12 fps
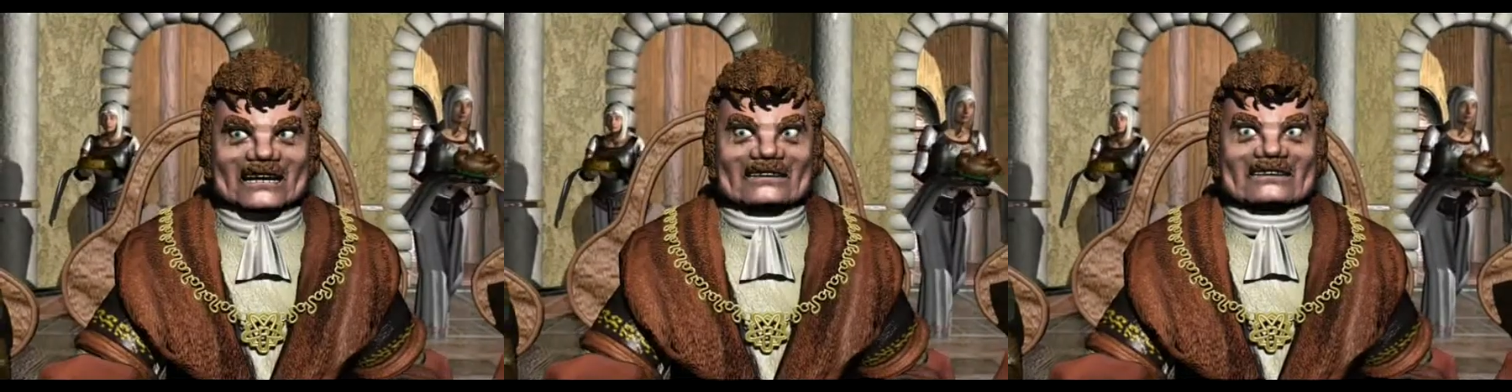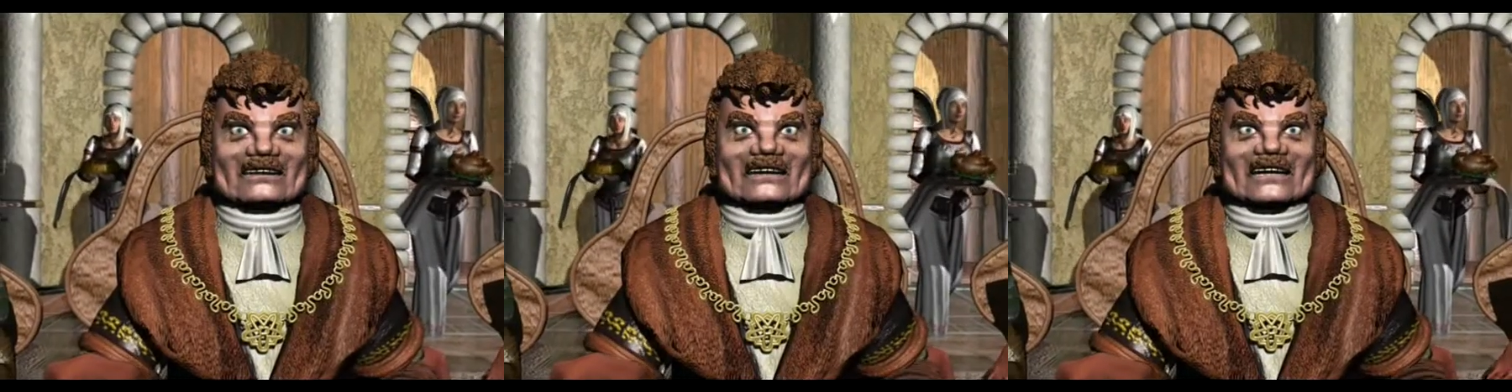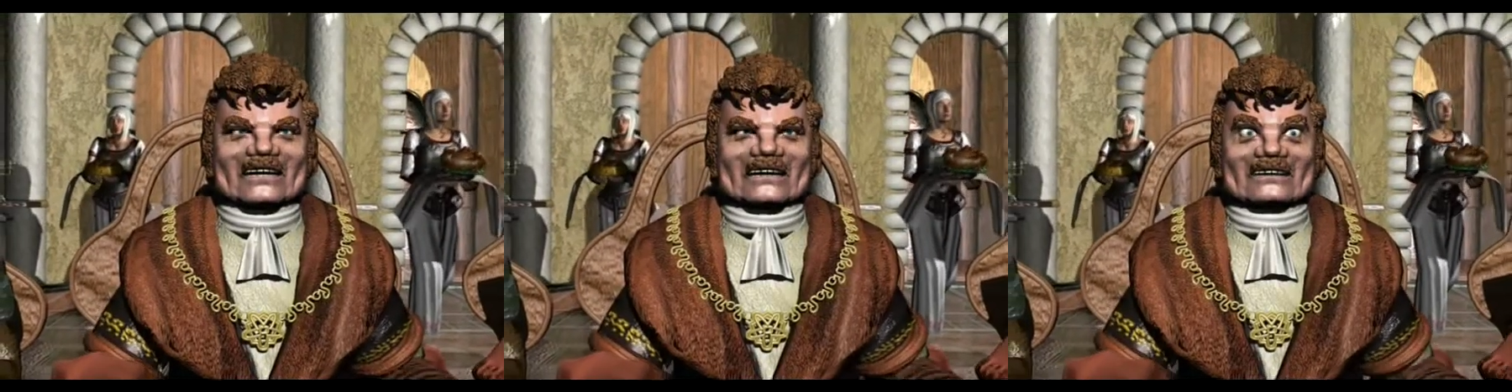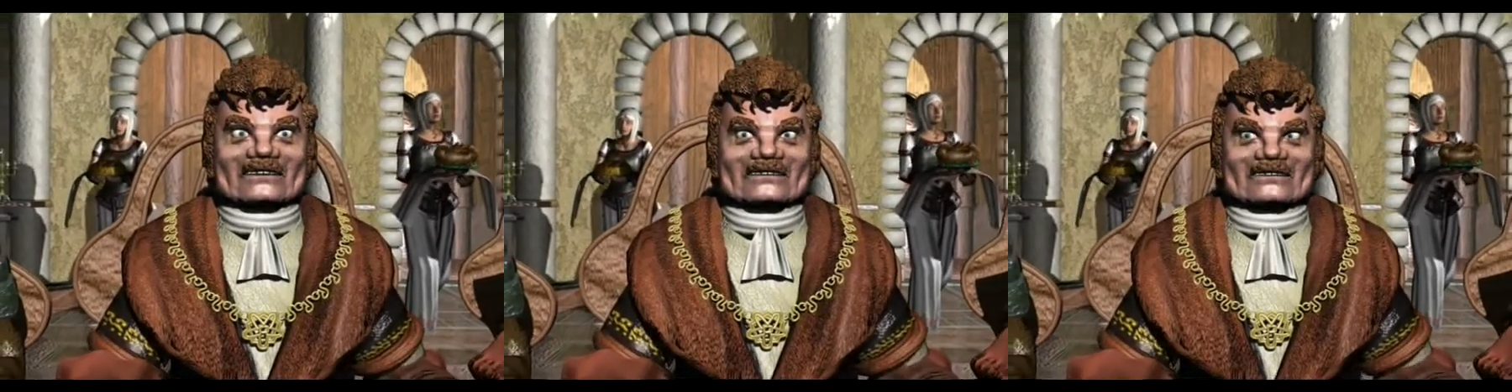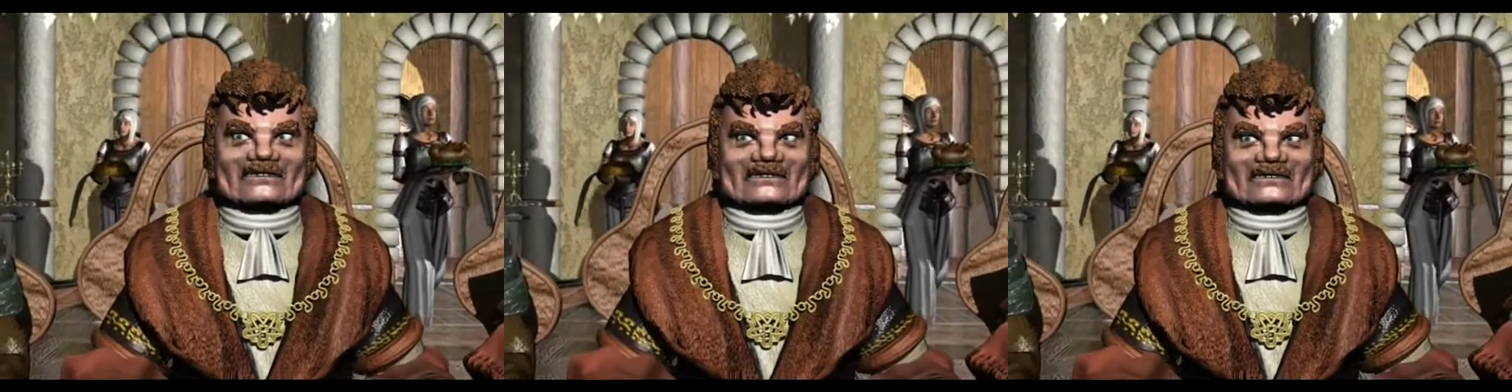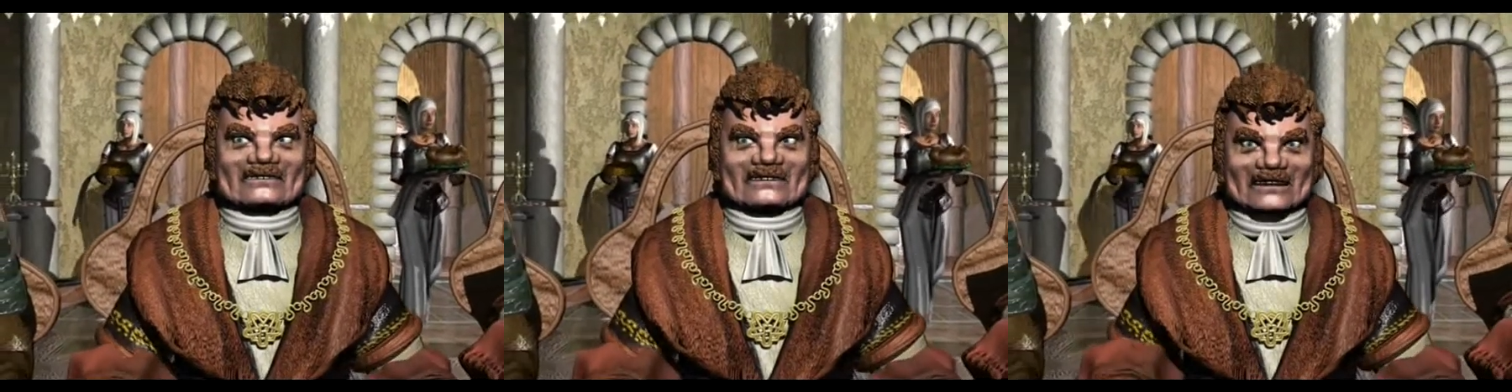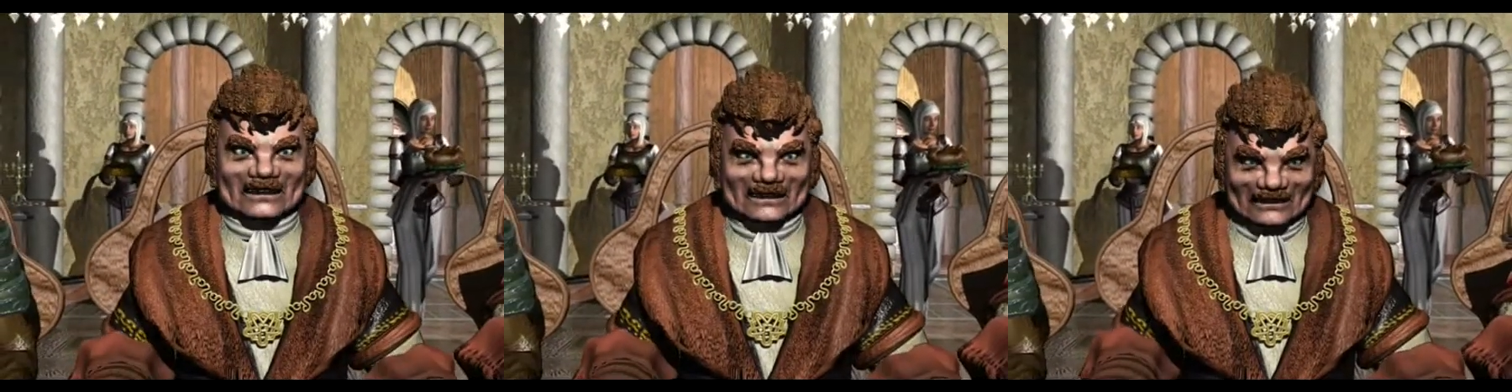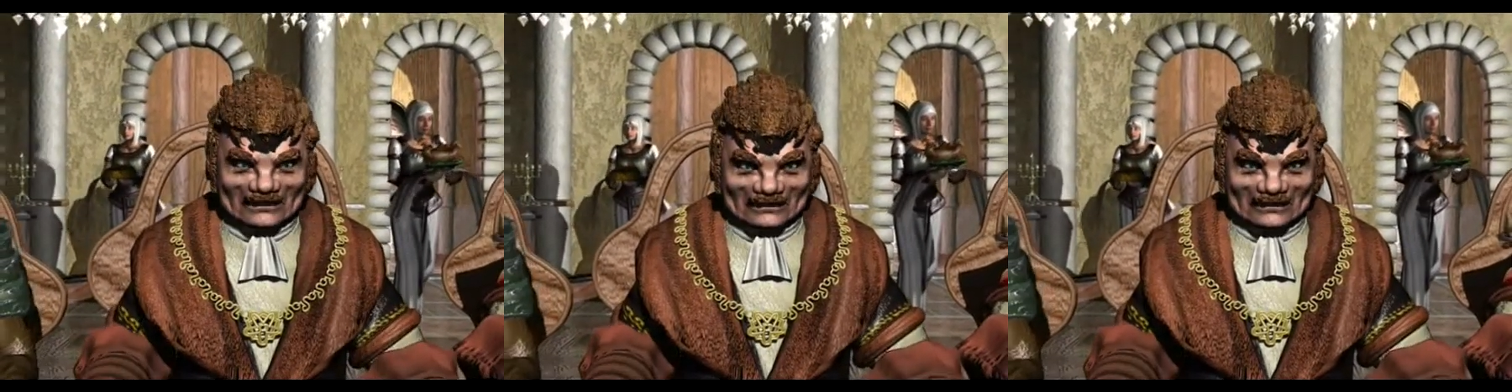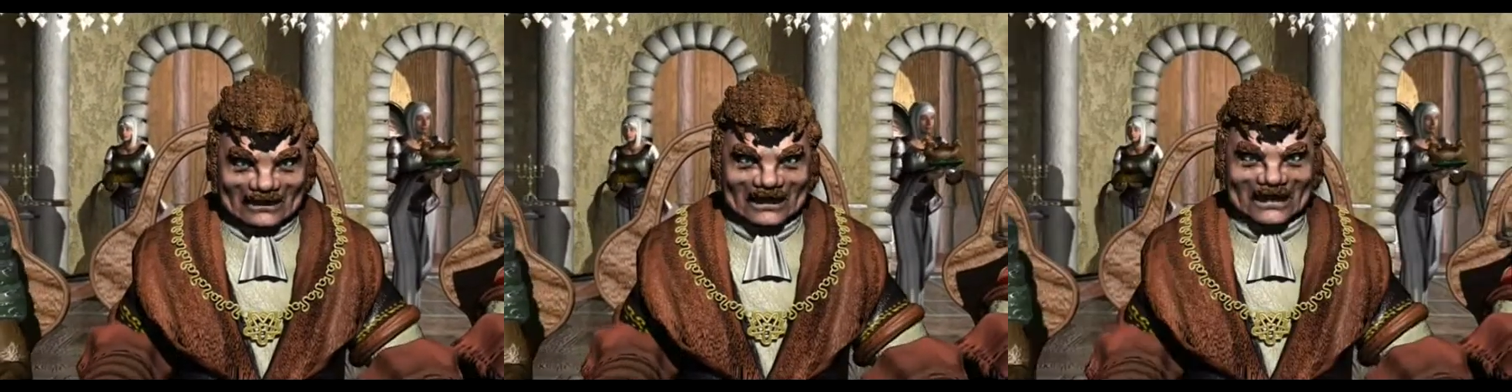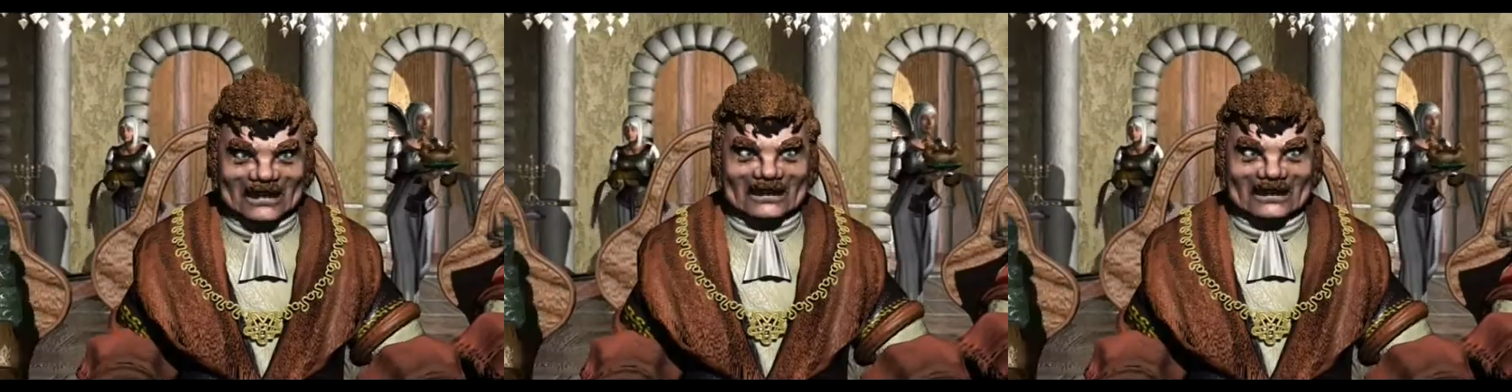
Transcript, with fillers: bother Smaug, and see how he